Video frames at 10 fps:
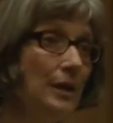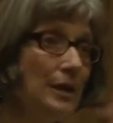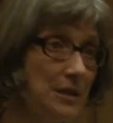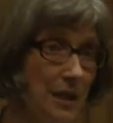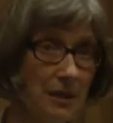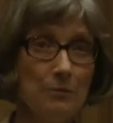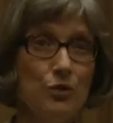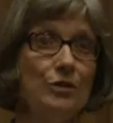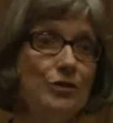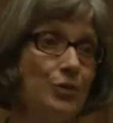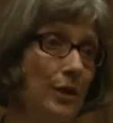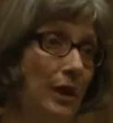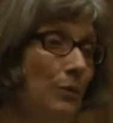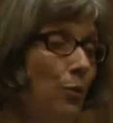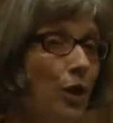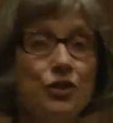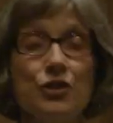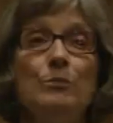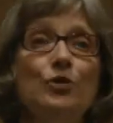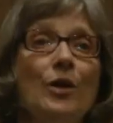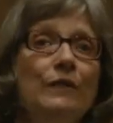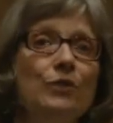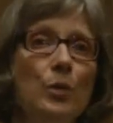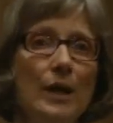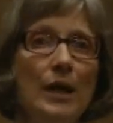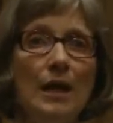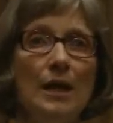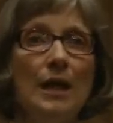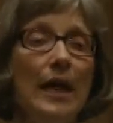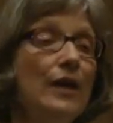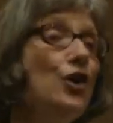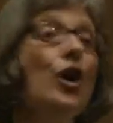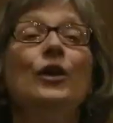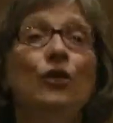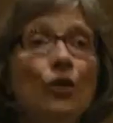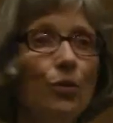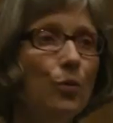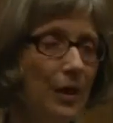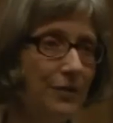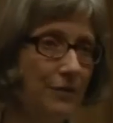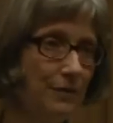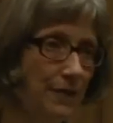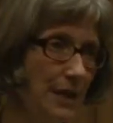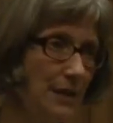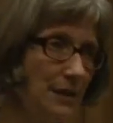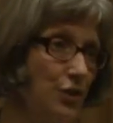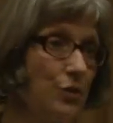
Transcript: and take them to the truck and watch them drive away and not know what their fate is.